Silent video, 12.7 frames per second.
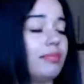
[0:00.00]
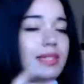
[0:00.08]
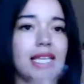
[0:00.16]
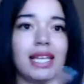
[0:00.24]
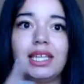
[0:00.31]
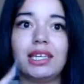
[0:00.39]

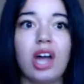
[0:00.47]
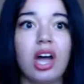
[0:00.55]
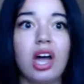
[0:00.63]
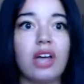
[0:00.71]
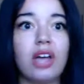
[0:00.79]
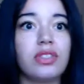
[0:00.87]
Telling
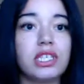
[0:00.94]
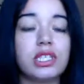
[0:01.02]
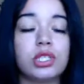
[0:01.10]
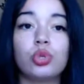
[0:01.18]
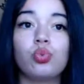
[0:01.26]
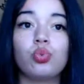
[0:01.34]
y'all this is
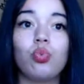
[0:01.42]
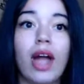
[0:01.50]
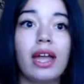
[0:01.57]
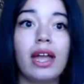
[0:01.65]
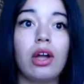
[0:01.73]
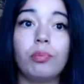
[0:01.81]
right
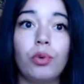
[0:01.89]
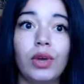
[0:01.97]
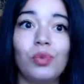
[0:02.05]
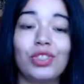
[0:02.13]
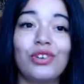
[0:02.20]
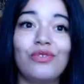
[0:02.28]
on point
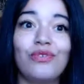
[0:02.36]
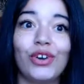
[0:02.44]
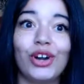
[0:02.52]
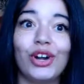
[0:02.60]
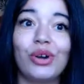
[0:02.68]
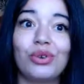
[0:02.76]
with the
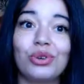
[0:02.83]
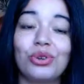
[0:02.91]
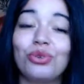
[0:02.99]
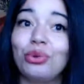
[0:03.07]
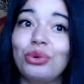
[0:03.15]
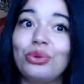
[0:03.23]
Virgo
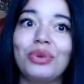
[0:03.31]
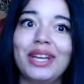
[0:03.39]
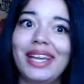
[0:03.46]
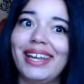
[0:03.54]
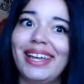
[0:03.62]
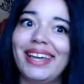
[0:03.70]
new moon
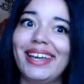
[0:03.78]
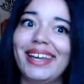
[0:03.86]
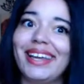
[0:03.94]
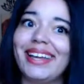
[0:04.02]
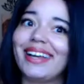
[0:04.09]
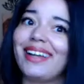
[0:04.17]

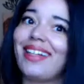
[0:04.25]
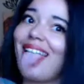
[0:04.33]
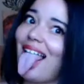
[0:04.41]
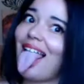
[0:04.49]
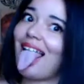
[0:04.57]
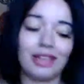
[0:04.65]
reading.
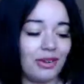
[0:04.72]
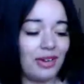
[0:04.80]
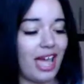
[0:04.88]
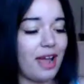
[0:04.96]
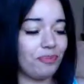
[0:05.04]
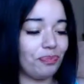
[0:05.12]
Okay.